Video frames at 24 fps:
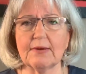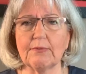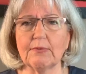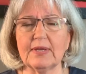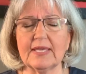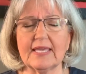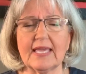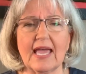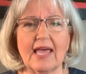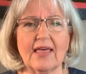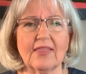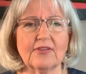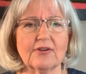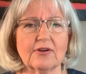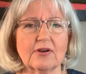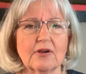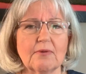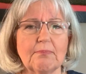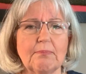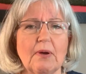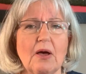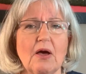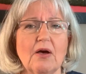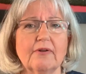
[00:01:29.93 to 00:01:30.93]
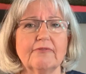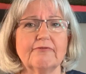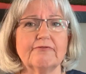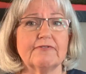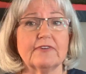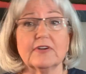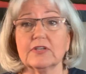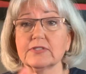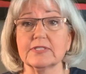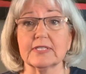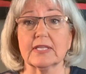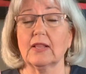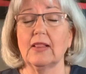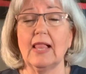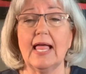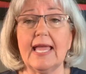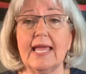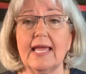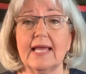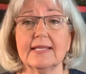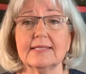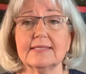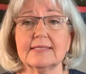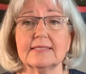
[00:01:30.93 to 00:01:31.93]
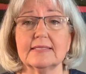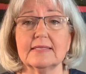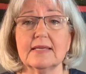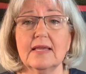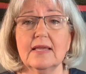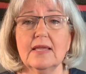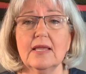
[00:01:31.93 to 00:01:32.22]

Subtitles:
we gather upon first glance